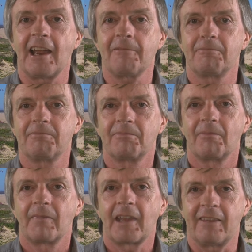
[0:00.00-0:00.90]
up
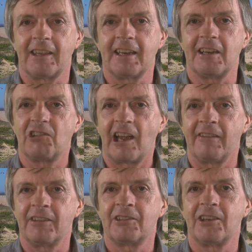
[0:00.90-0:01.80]
and that he
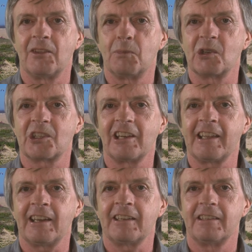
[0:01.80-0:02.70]
drove her to the
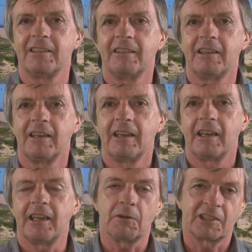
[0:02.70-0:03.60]
bushland.
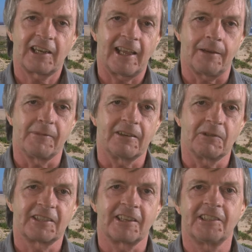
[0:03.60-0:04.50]
He was claiming it
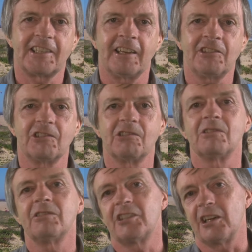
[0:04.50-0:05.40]
was
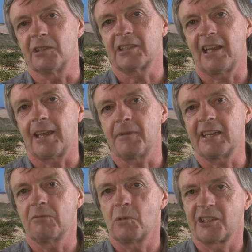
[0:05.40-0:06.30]
consensual, she was claiming
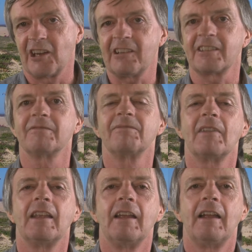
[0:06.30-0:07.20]
it was not.
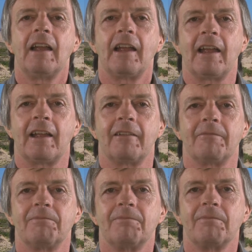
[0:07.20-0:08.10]

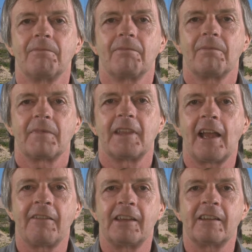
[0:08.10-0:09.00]
The
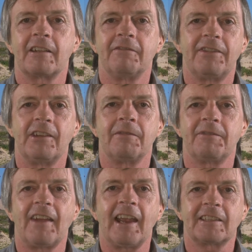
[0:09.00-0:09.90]
other confirmed
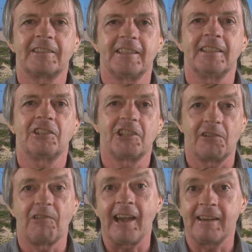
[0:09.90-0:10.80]
facts is
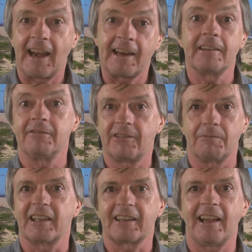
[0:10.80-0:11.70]
she ran naked
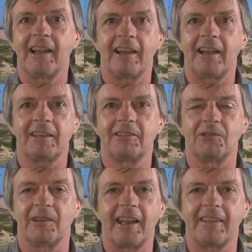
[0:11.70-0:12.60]
from the car
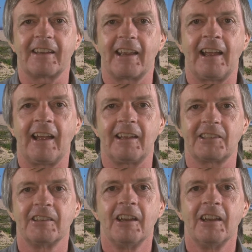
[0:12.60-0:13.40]
to another car,